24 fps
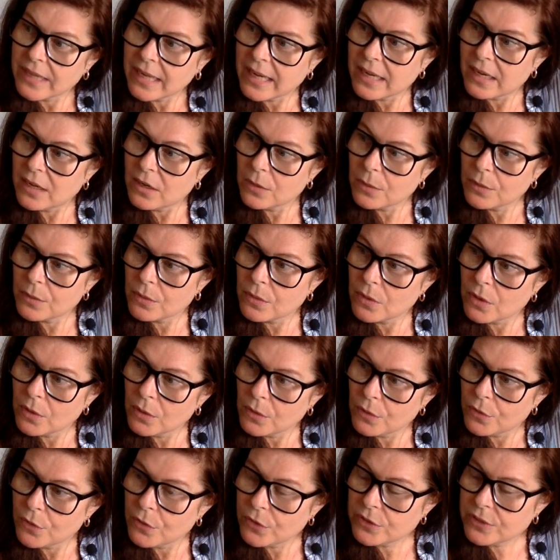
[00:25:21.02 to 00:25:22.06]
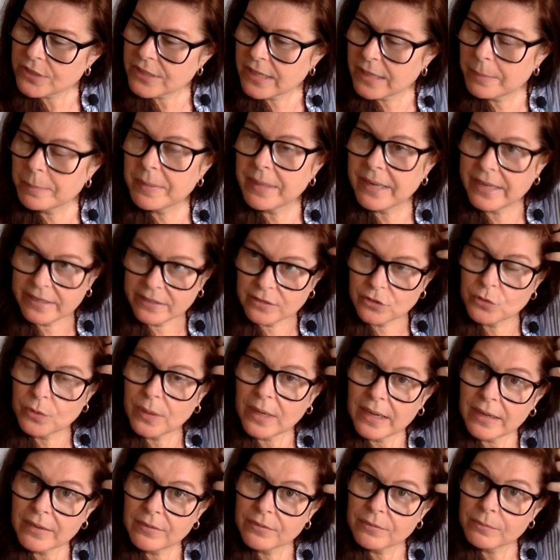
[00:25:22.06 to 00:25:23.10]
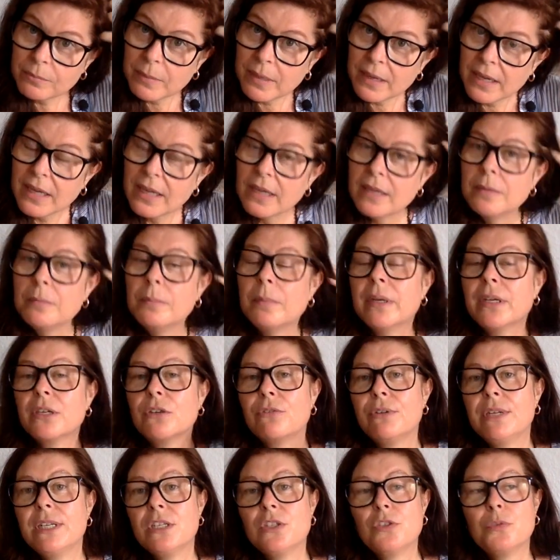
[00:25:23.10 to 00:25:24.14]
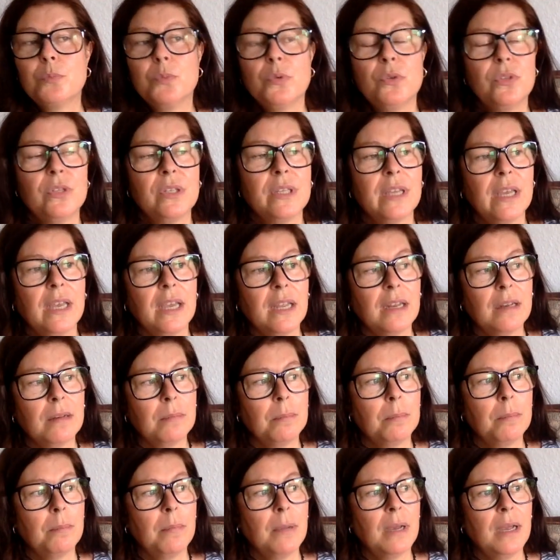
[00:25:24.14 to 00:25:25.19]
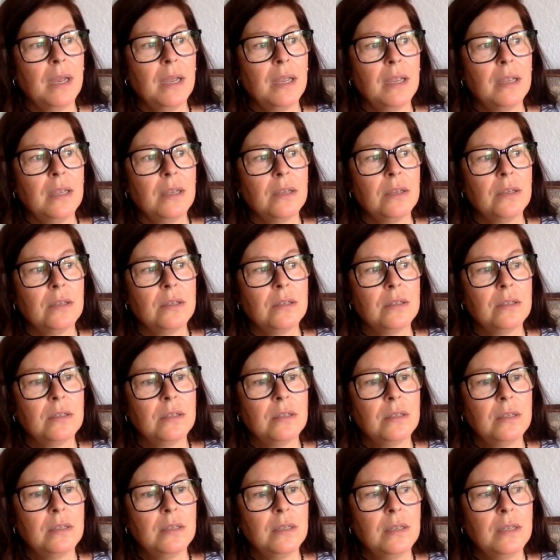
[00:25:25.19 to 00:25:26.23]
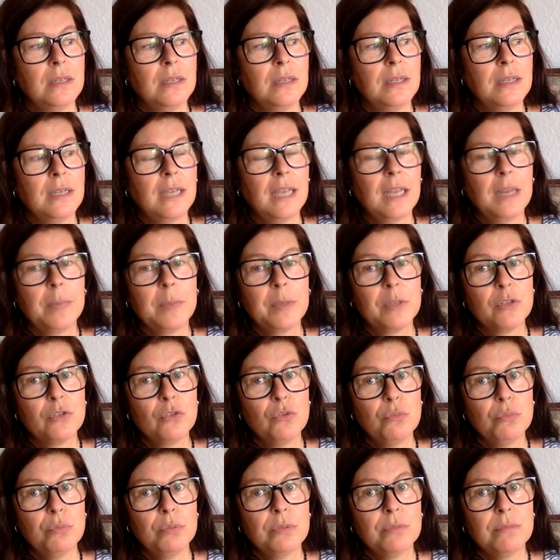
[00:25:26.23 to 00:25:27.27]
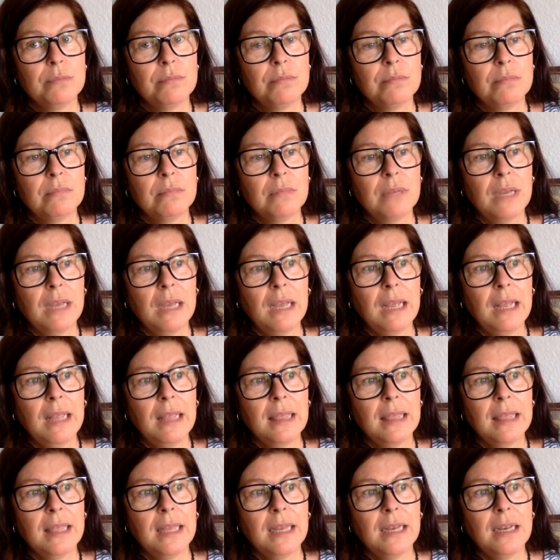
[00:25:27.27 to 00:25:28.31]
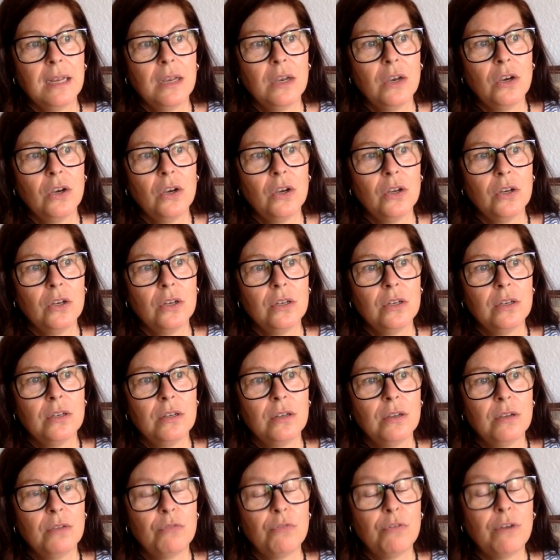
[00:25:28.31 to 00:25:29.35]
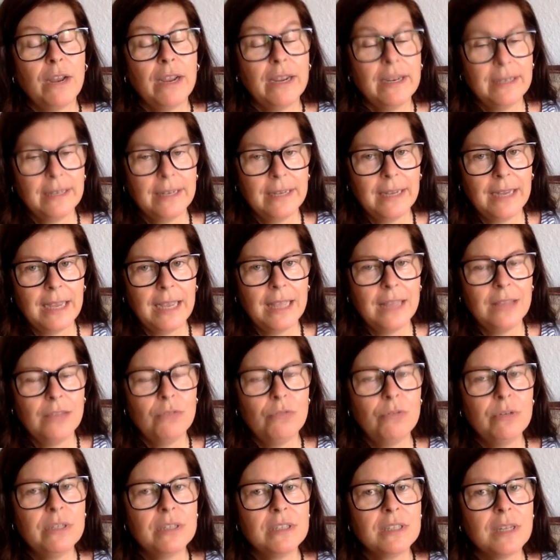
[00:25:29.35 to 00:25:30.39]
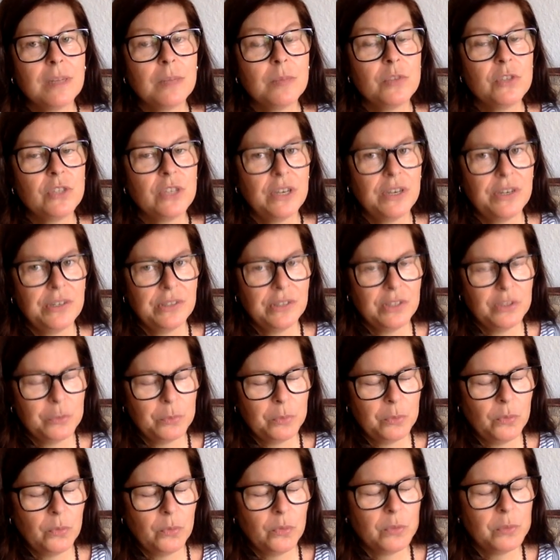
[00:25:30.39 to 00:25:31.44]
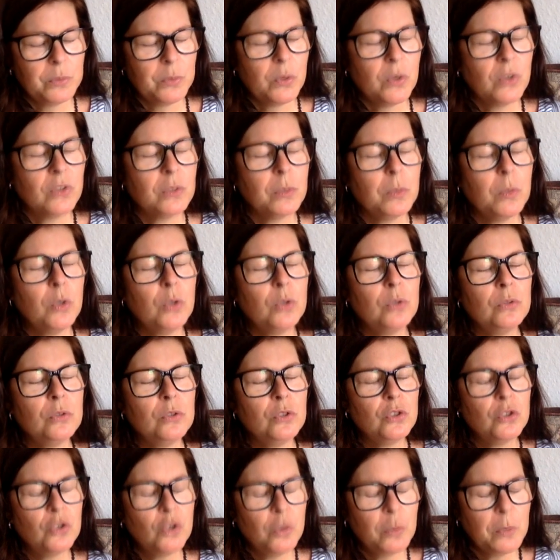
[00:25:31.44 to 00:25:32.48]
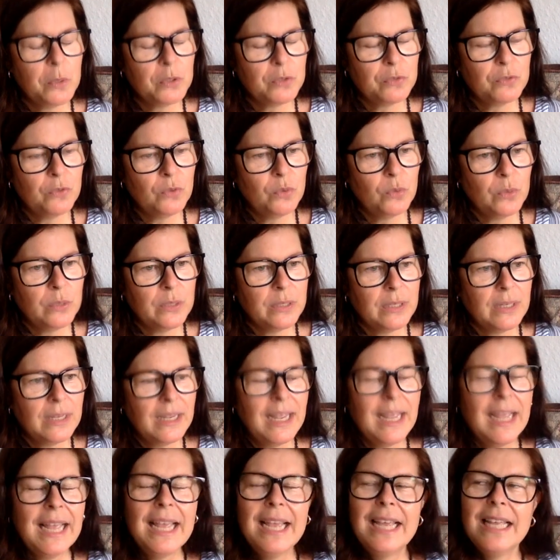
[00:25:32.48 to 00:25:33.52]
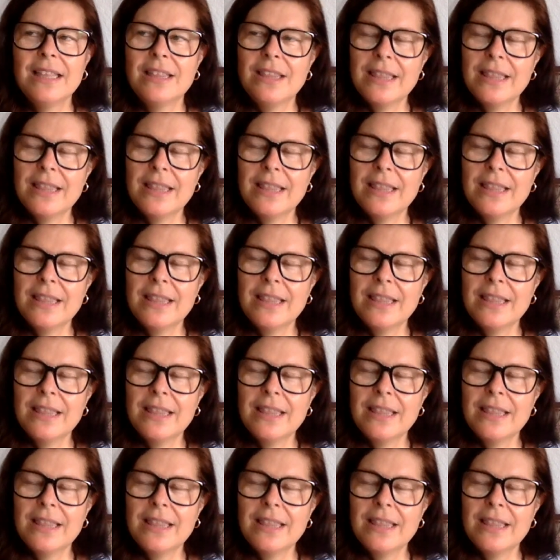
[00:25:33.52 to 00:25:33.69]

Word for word: So yeah, on Thursday I'm planning to have my green smoothie and my soup, and then on Friday. And the reason I'm sharing this with you is because I'm looking so much forward.